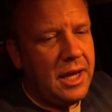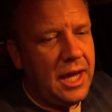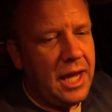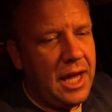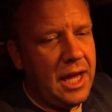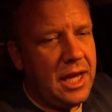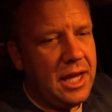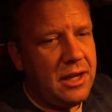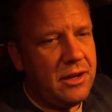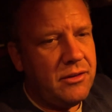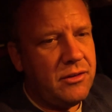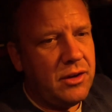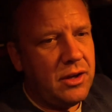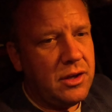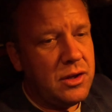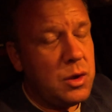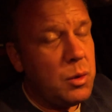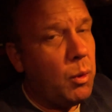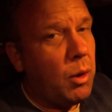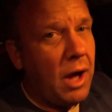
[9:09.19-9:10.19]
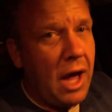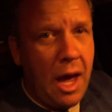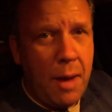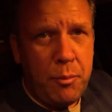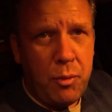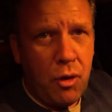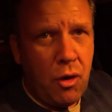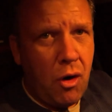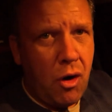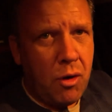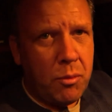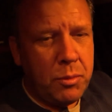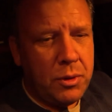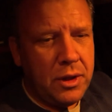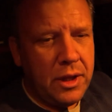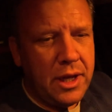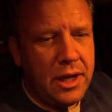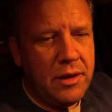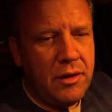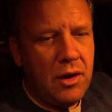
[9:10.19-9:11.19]
and you want Apple
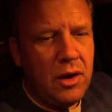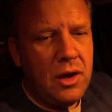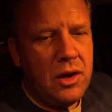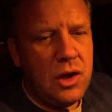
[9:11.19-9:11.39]
CarPlay,